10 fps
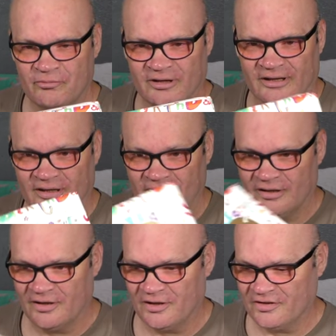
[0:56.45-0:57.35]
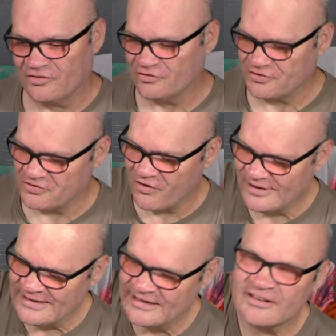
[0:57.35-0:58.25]
But it's got a
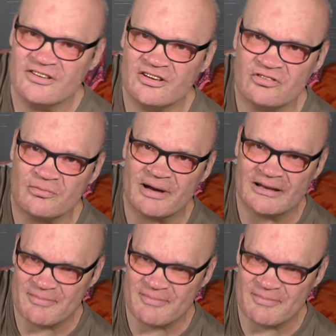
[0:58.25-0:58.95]
tiny little gingerbread